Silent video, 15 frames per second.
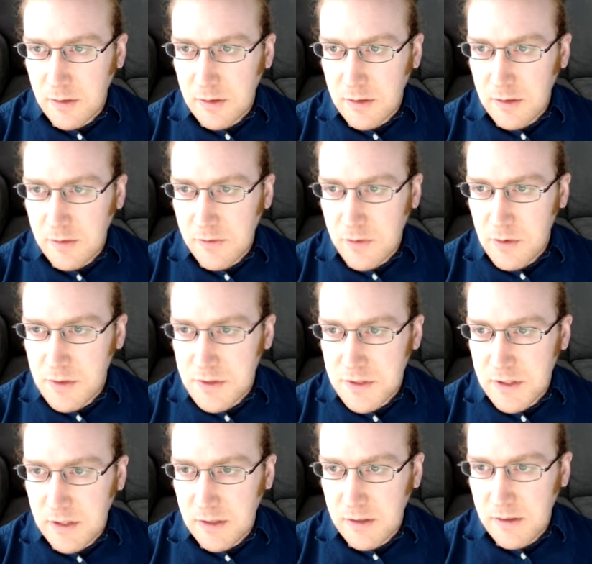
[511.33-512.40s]
He, of course,
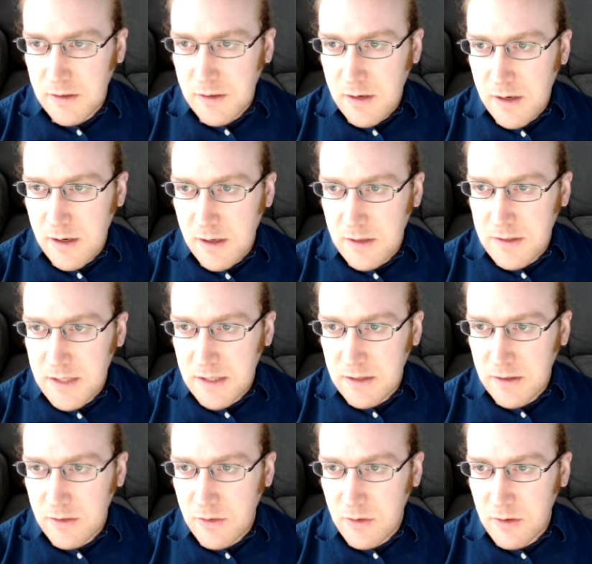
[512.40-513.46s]
can take the
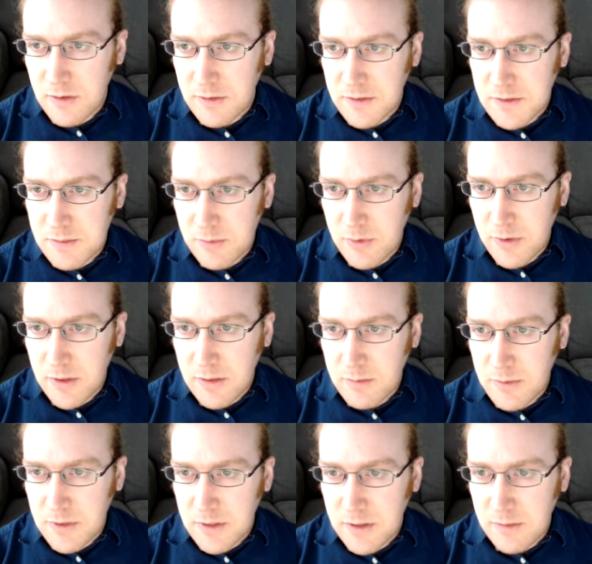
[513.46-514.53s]
corner at this point,
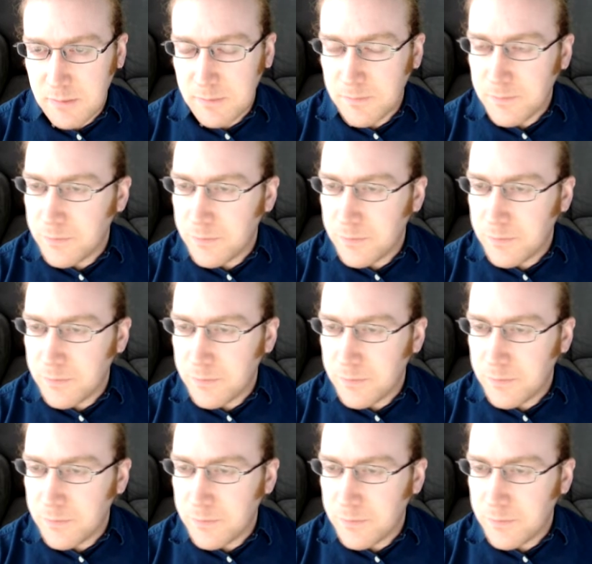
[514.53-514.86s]
but then